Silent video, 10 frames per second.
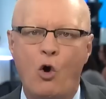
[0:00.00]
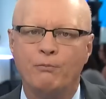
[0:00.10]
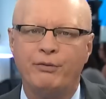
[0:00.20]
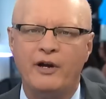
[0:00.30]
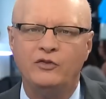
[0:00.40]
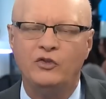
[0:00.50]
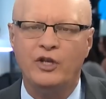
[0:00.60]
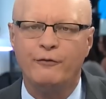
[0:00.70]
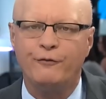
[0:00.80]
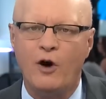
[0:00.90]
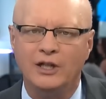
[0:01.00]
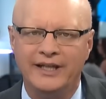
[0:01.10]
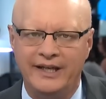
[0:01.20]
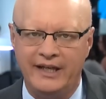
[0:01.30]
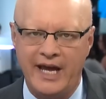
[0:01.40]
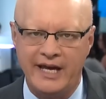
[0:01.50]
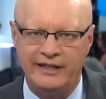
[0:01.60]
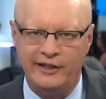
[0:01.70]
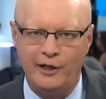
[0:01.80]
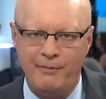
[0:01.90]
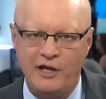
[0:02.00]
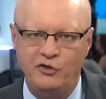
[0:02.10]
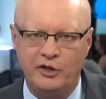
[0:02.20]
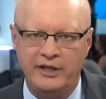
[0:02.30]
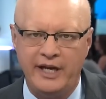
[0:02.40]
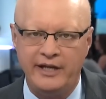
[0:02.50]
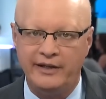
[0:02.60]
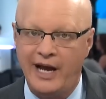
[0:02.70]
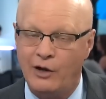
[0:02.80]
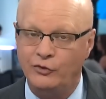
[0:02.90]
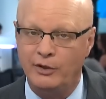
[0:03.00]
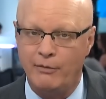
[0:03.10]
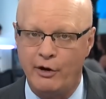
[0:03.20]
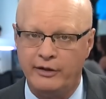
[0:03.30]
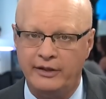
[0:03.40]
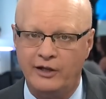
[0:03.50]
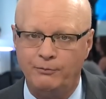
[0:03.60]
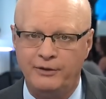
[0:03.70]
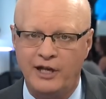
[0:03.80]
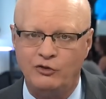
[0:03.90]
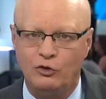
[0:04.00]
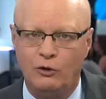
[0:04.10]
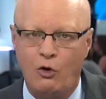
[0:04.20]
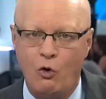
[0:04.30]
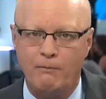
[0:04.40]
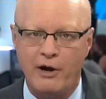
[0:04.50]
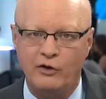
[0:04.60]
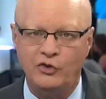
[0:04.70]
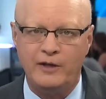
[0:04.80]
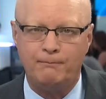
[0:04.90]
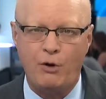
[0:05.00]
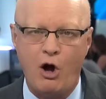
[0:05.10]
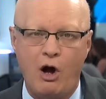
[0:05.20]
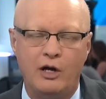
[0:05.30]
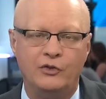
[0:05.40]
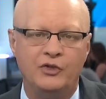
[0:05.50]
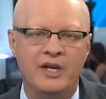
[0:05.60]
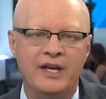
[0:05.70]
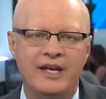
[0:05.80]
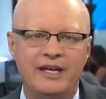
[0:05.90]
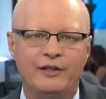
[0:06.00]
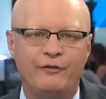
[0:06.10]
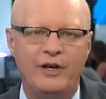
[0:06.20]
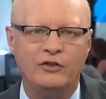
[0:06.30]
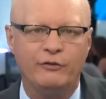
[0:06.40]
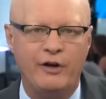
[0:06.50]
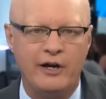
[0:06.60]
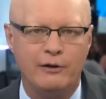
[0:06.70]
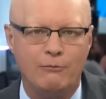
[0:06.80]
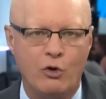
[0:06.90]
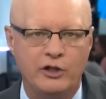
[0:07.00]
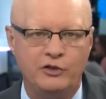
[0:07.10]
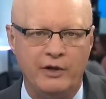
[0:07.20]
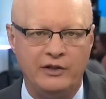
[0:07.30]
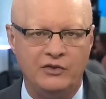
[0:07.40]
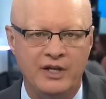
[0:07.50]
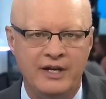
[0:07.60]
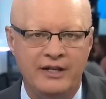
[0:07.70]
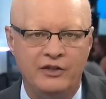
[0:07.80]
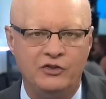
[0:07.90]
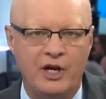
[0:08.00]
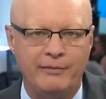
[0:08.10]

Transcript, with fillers: Home prices have fallen again in a major Canadian housing market as potential homebuyers hit pause in the face of higher mortgage rates. This